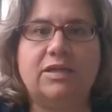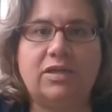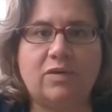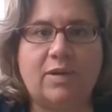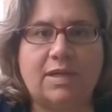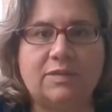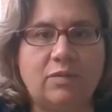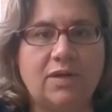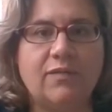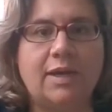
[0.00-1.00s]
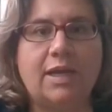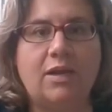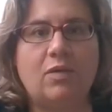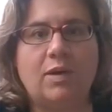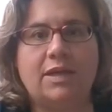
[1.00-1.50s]
US, wherever I
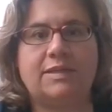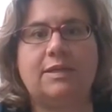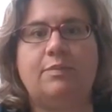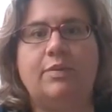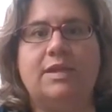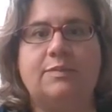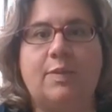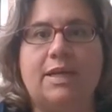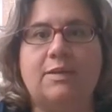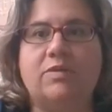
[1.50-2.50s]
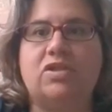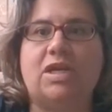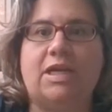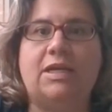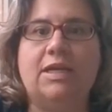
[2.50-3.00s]
go, and I see a press penny
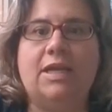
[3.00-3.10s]
machine.